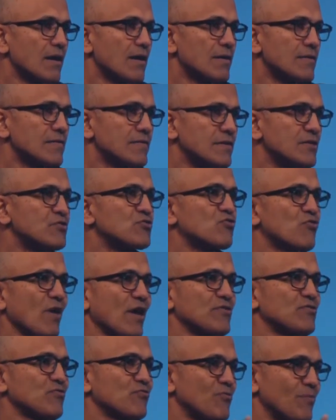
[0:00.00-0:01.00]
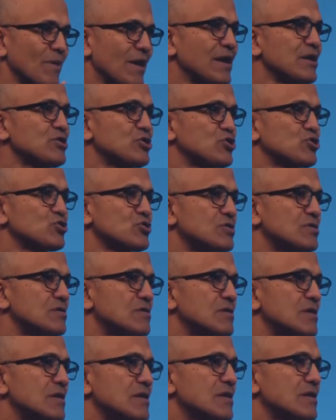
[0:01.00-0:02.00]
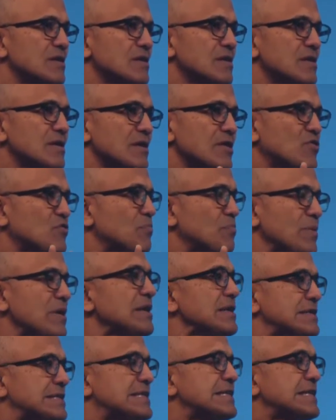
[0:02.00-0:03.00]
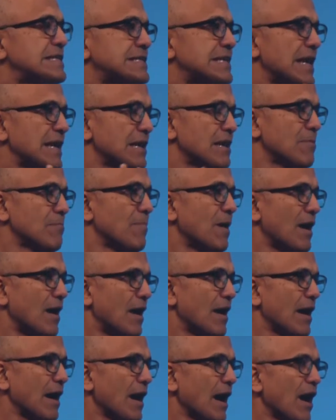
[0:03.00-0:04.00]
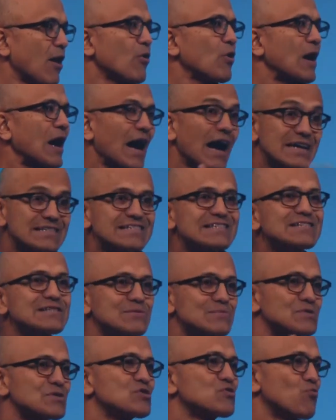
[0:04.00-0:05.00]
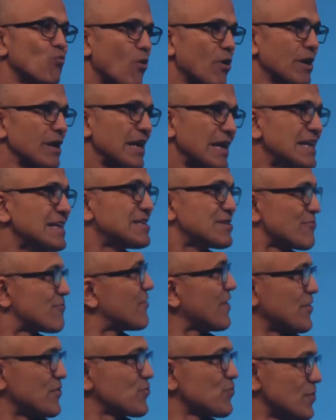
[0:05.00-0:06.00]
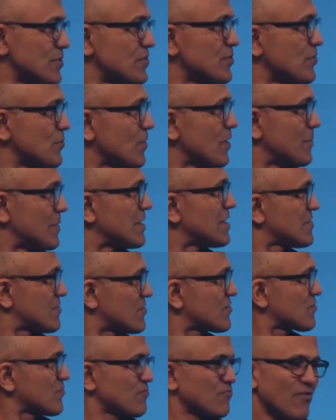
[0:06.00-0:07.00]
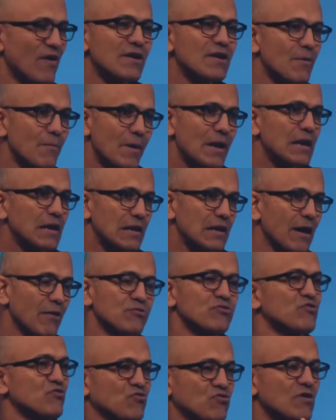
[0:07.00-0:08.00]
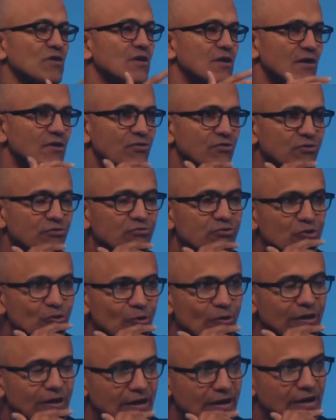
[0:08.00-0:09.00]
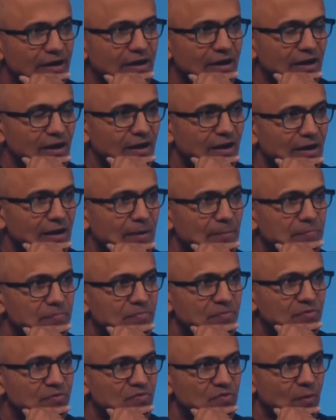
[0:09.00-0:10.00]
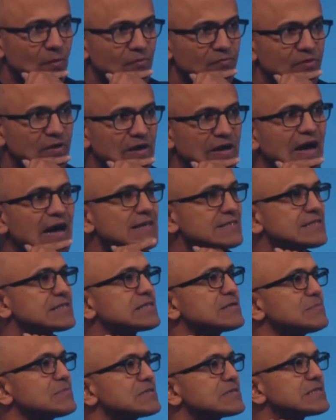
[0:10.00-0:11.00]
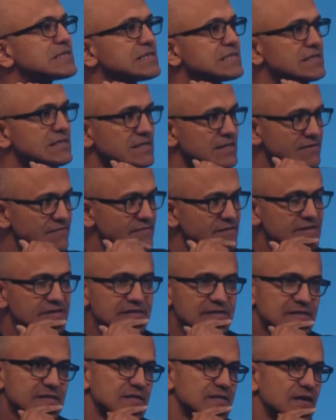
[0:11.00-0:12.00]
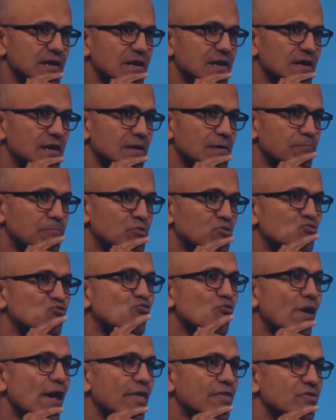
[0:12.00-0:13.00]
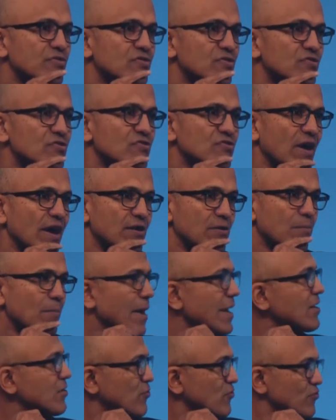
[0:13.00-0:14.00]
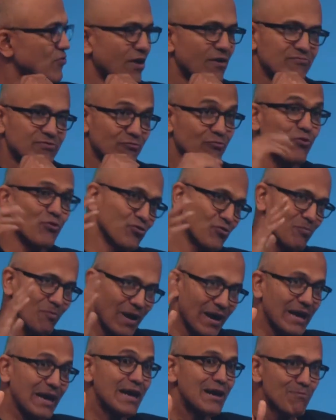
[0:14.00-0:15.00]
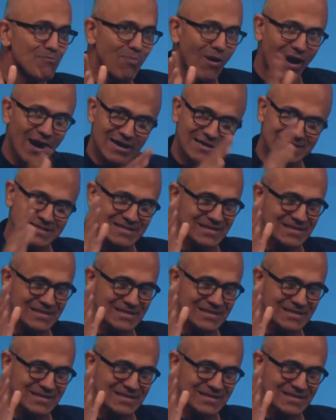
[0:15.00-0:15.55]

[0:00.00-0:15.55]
the transformation, it's being dictated by how customers want to interface with you. I mean, it's fundamentally, I was just reviewing some of the customer service trends inside of Microsoft. Of course, my inbox